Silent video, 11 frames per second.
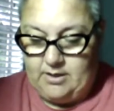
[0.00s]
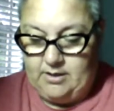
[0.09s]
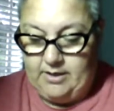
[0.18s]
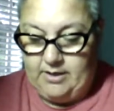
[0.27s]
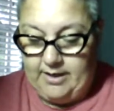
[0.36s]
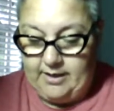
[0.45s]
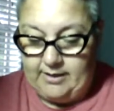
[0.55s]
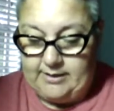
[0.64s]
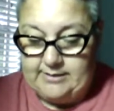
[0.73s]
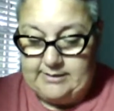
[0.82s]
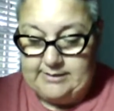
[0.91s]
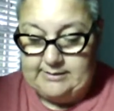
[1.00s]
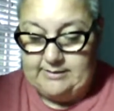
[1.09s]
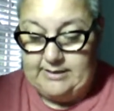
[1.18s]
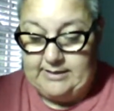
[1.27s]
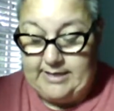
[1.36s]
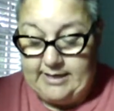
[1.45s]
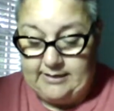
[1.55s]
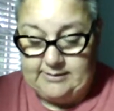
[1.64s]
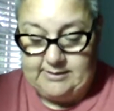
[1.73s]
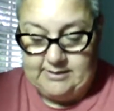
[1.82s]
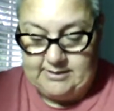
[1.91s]

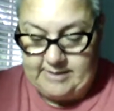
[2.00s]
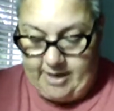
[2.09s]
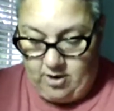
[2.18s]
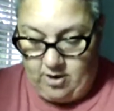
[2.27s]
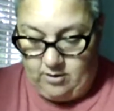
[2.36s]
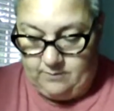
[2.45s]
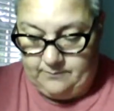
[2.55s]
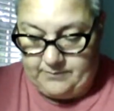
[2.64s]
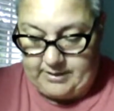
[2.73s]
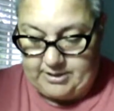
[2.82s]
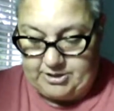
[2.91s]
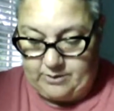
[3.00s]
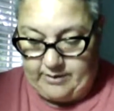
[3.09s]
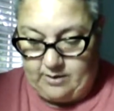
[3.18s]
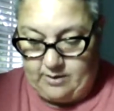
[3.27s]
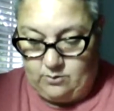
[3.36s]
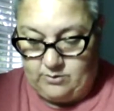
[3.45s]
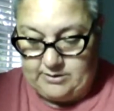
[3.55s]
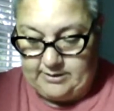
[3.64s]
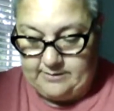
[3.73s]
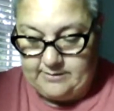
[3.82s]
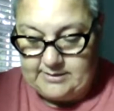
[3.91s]
Nick's sterile, I choke out
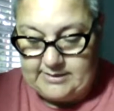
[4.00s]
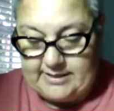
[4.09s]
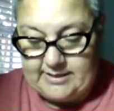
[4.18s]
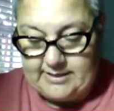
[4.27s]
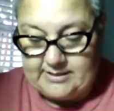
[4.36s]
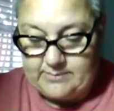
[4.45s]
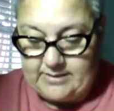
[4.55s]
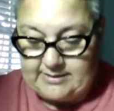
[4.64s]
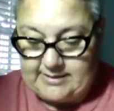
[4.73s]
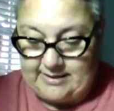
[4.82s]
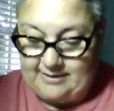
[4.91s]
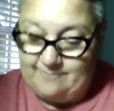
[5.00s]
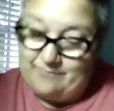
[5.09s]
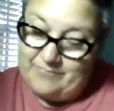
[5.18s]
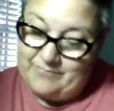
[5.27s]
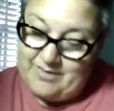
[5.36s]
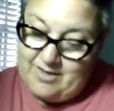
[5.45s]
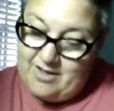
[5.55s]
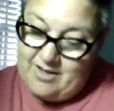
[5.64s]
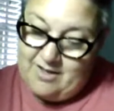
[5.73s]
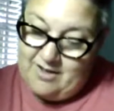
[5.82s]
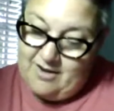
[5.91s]
hoarsely. Sienna smiles slightly.
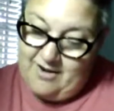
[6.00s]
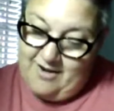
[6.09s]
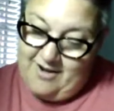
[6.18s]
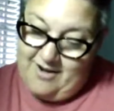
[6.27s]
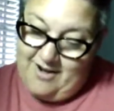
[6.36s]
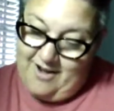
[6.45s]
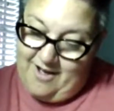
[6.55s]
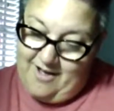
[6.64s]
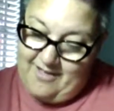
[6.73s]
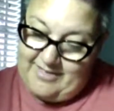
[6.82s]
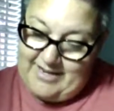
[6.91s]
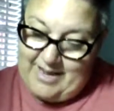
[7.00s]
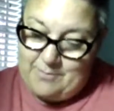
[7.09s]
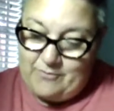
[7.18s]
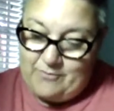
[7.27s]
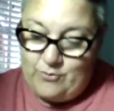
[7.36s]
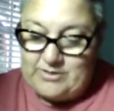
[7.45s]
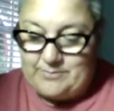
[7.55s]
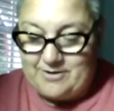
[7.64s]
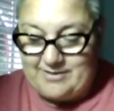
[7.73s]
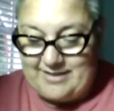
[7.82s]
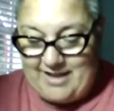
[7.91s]
Not the night before his
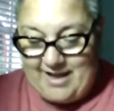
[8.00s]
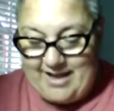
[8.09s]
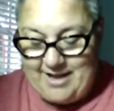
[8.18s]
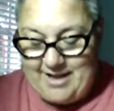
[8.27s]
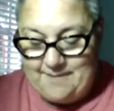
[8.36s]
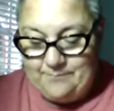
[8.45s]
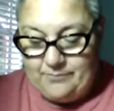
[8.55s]
birthday.